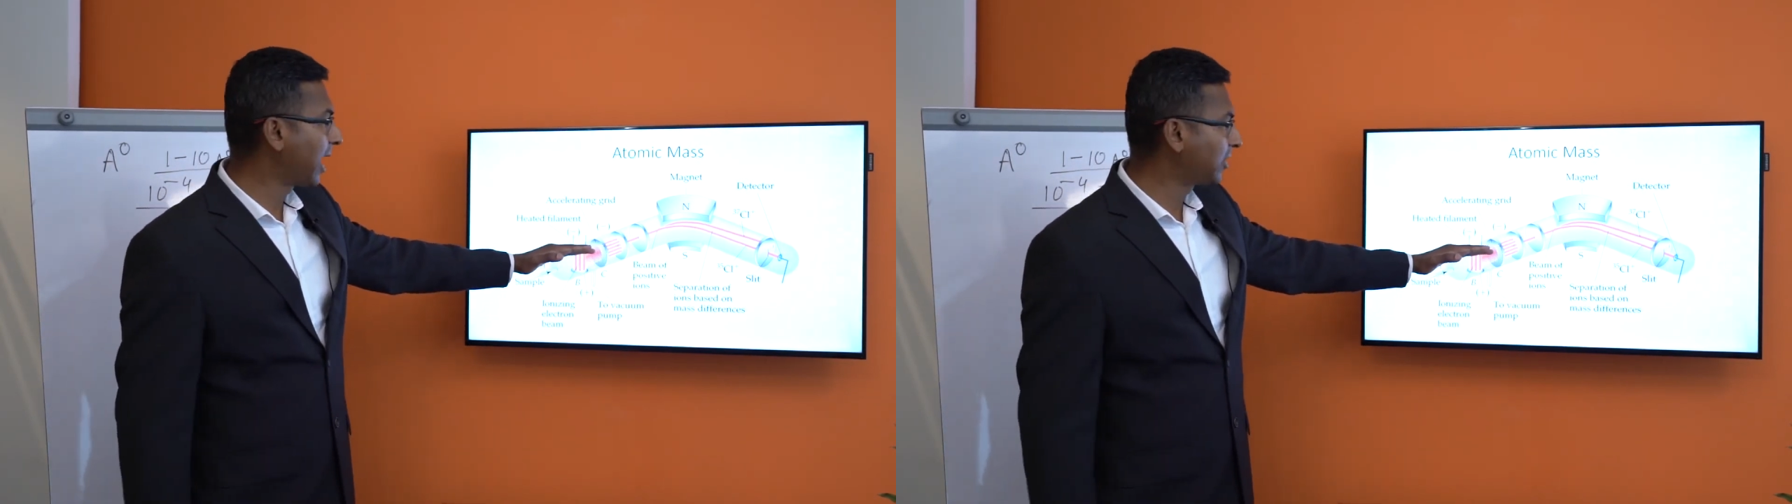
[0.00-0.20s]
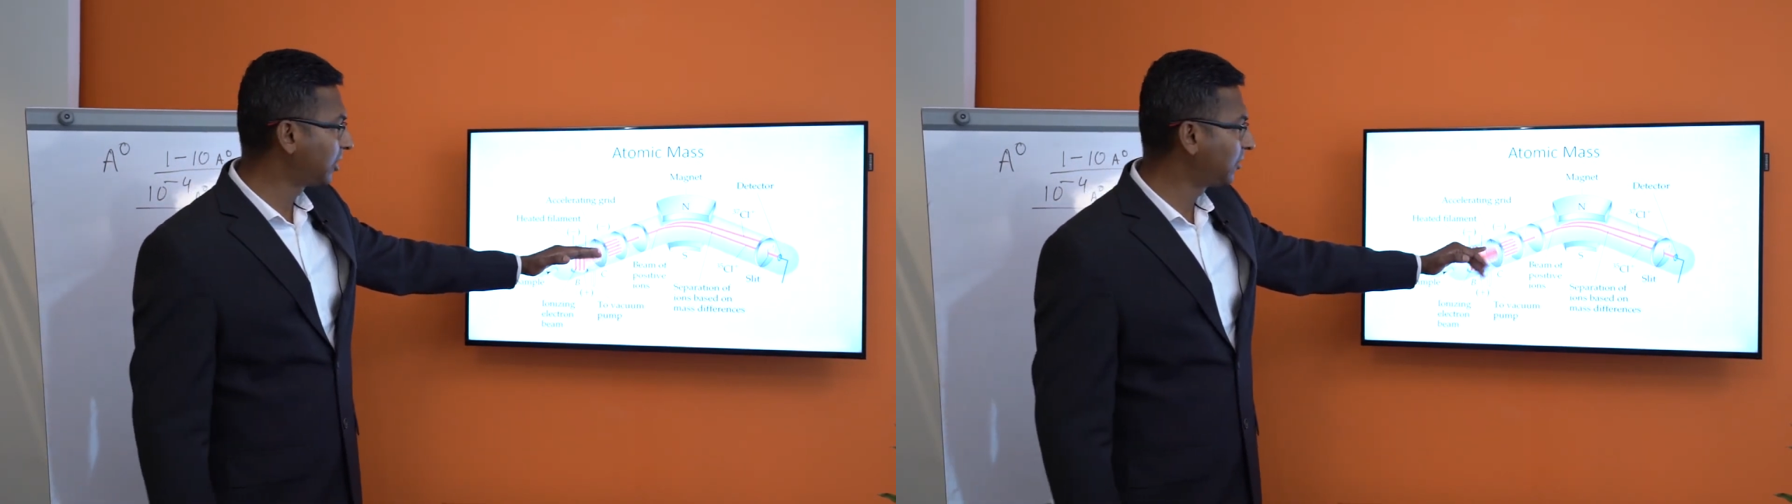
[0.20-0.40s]

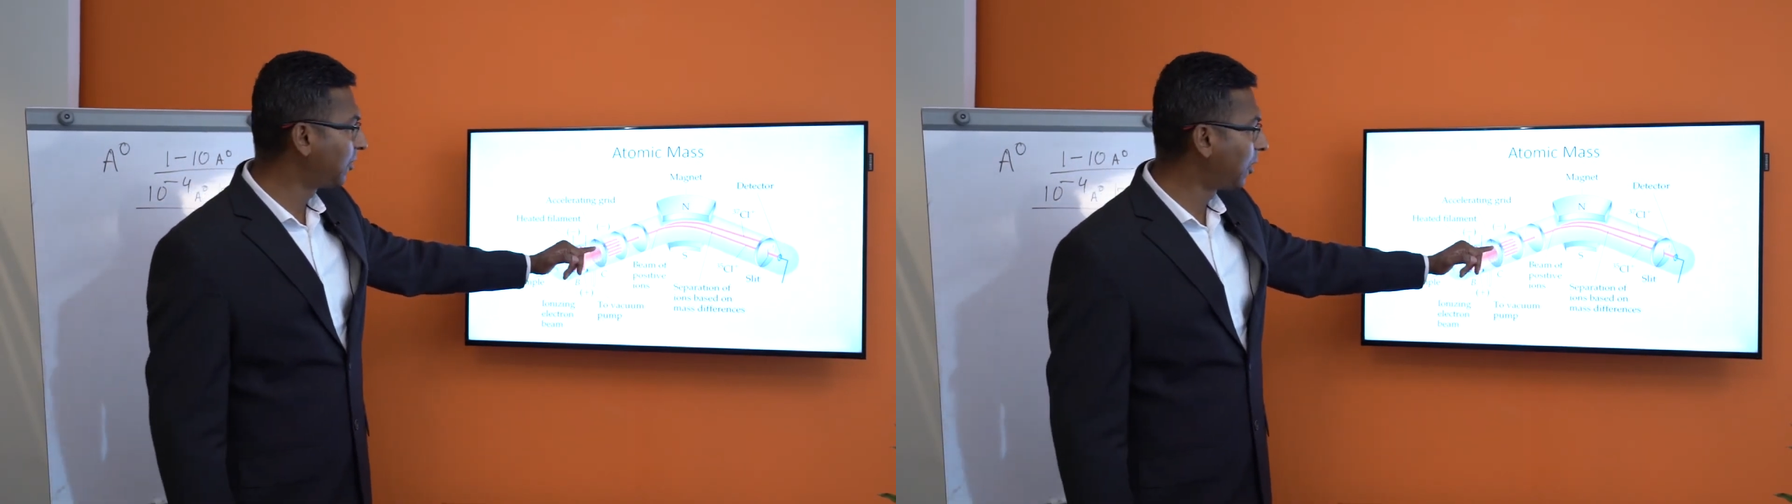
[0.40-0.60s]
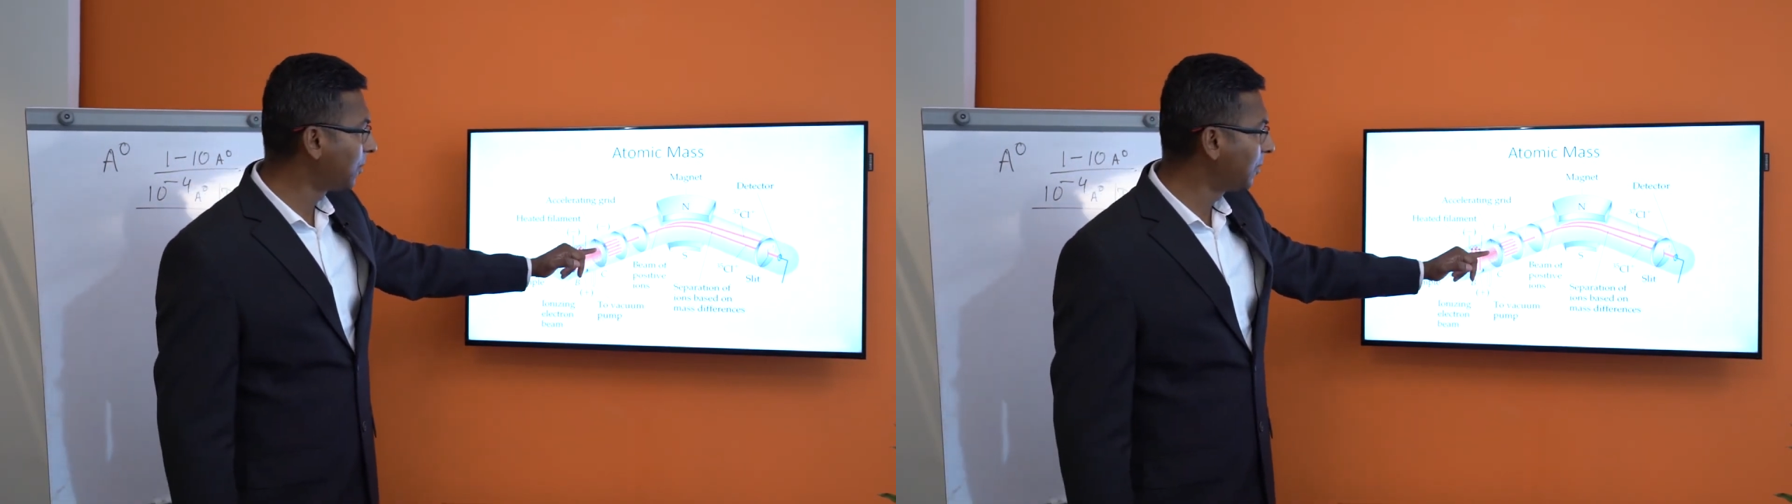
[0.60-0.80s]
gaseous
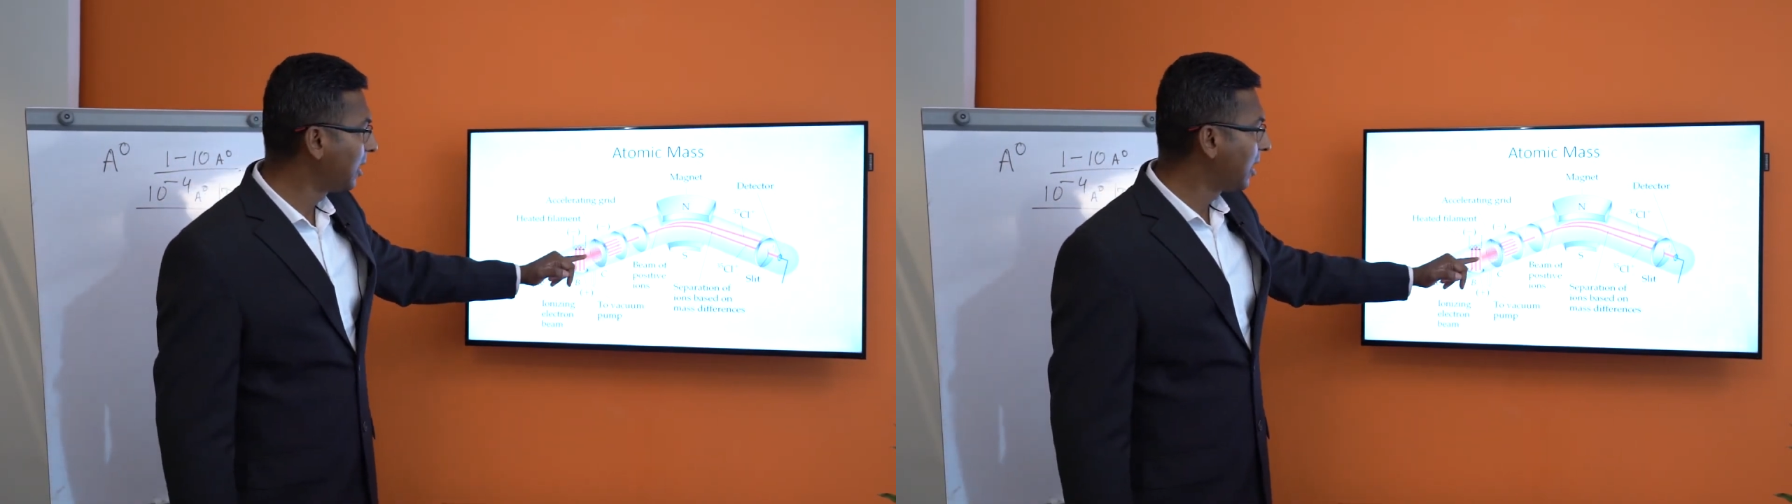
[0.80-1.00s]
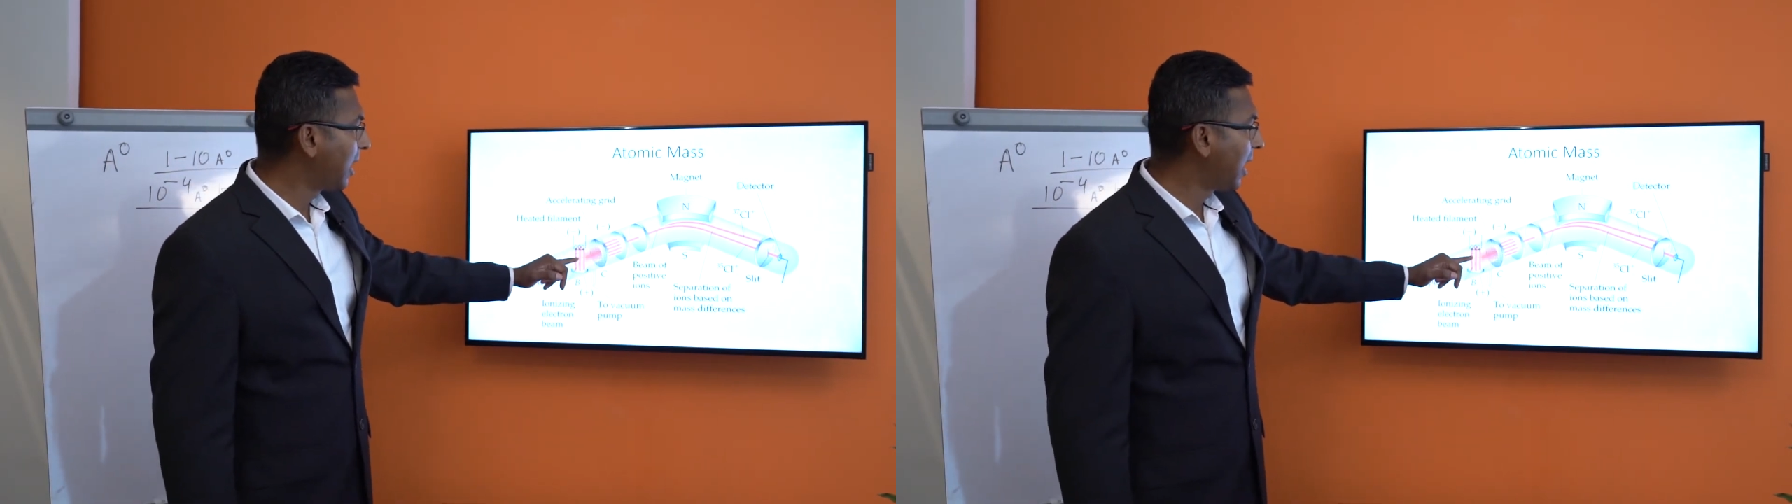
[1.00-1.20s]
form,
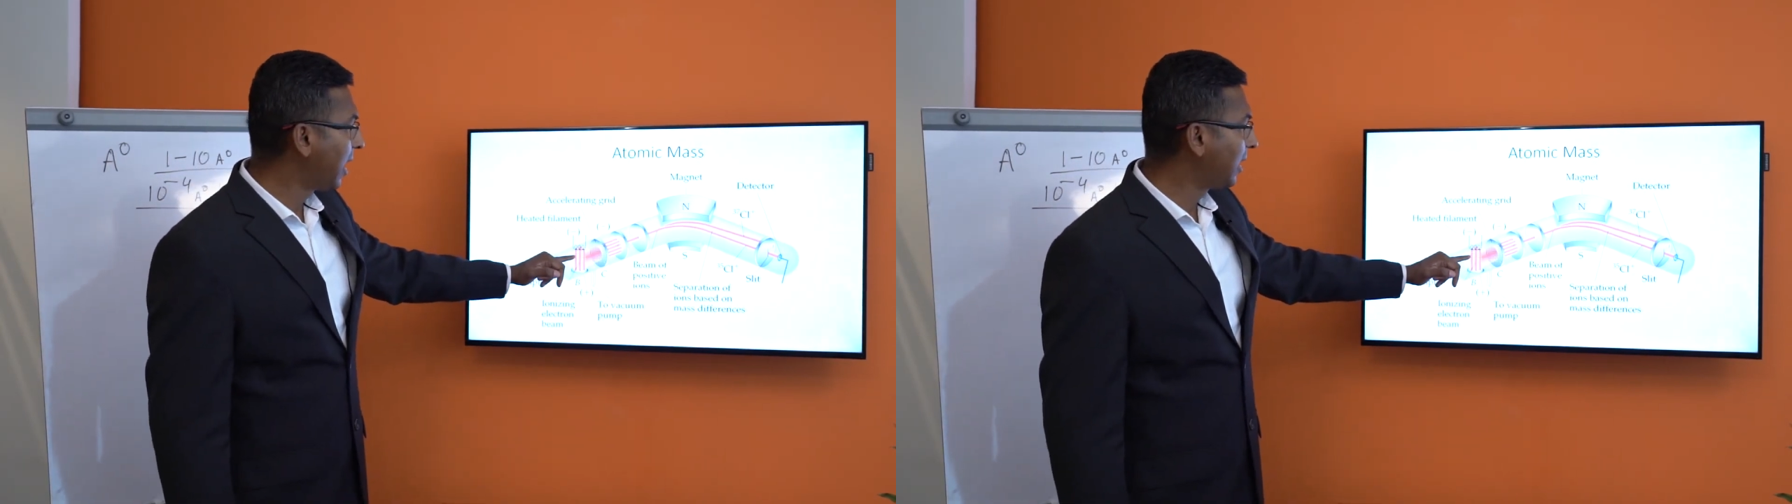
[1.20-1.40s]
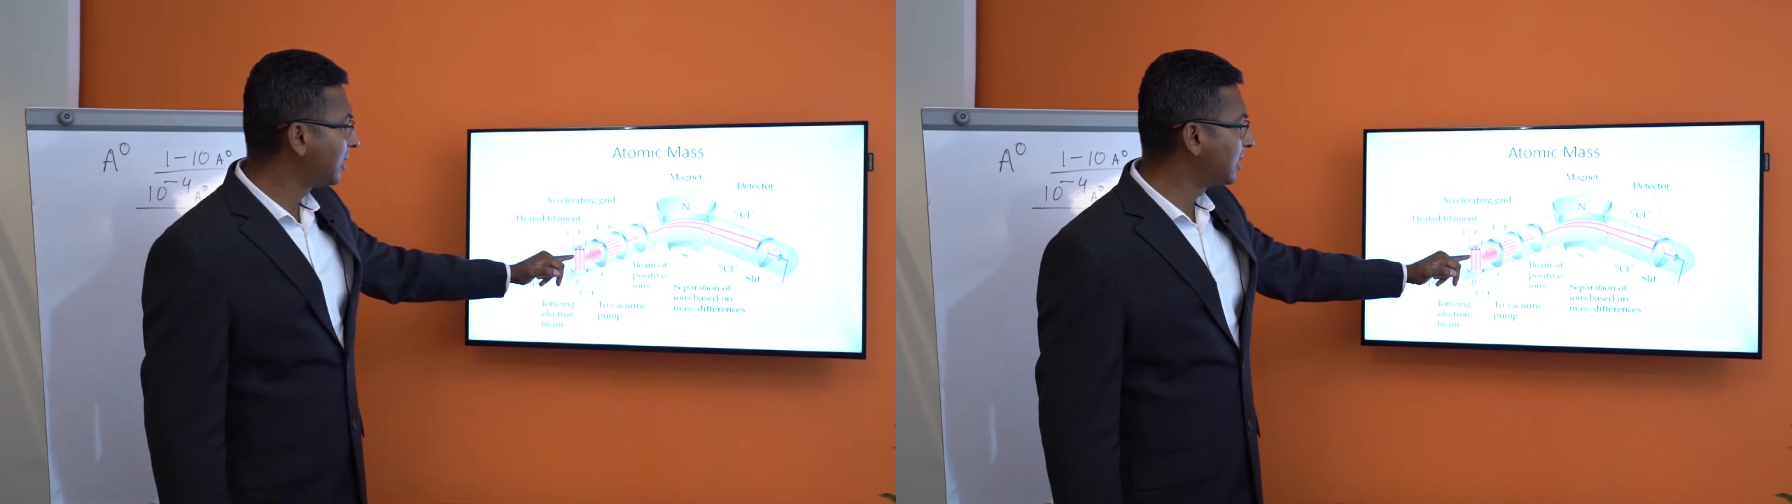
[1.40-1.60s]

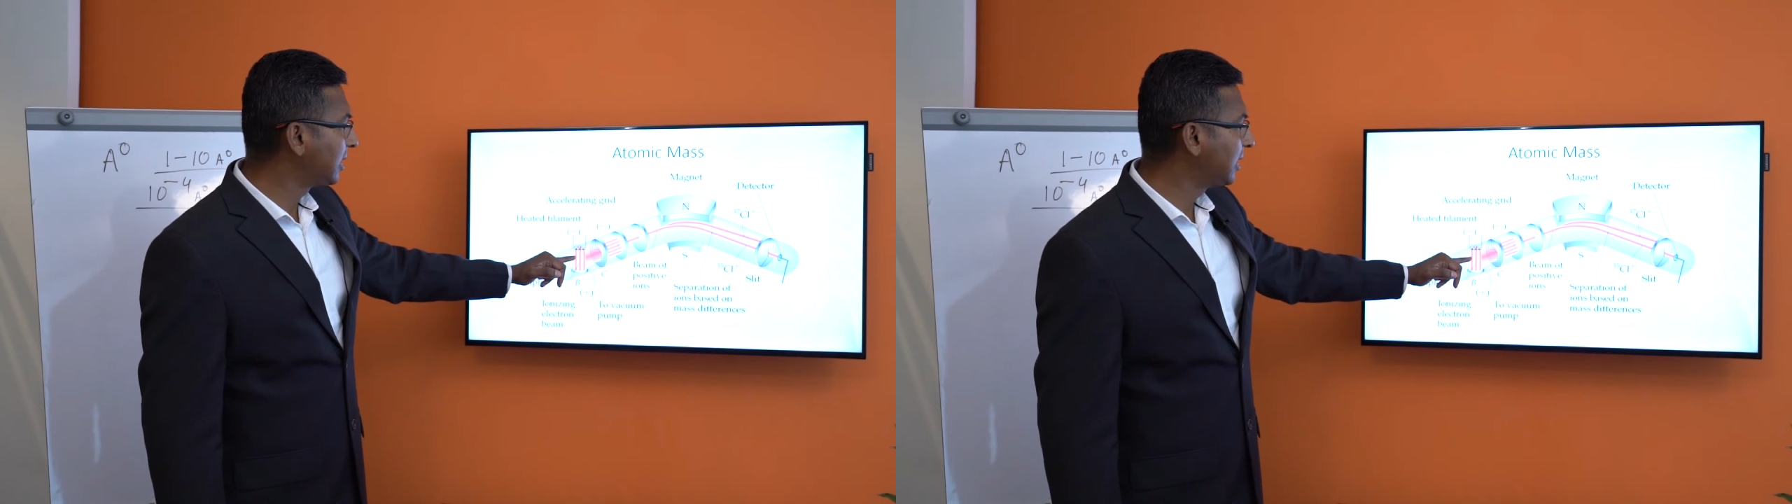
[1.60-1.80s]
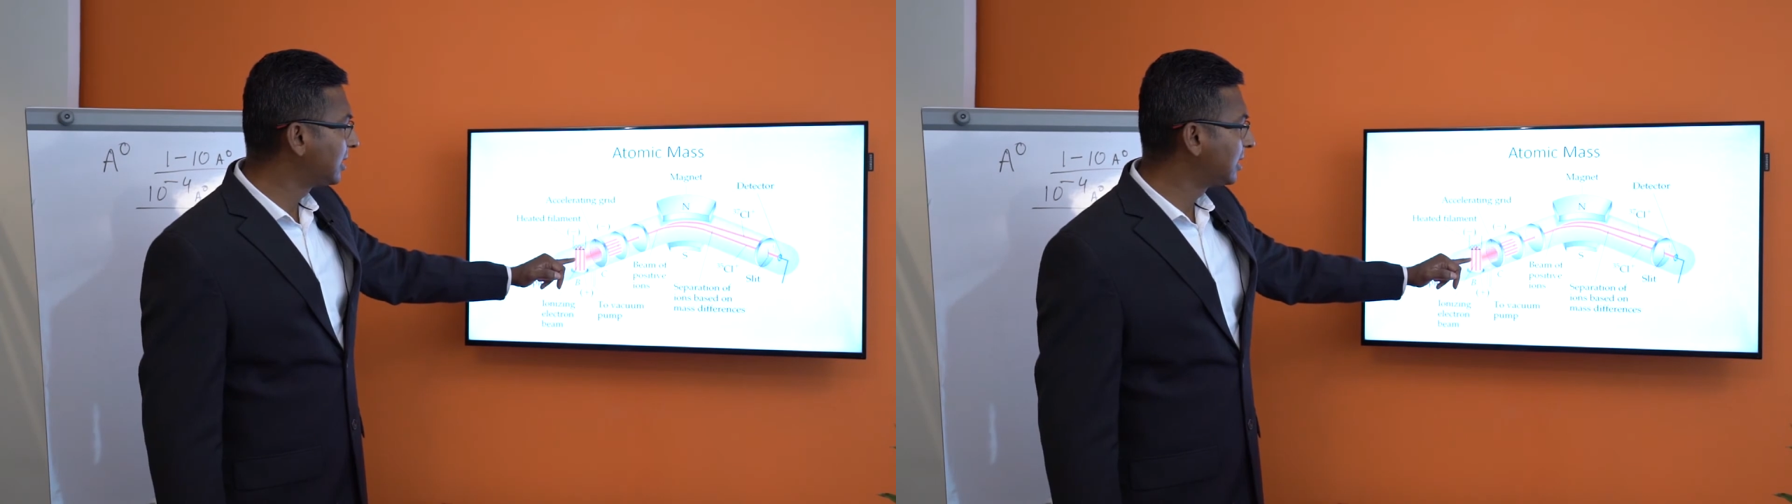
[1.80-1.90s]
and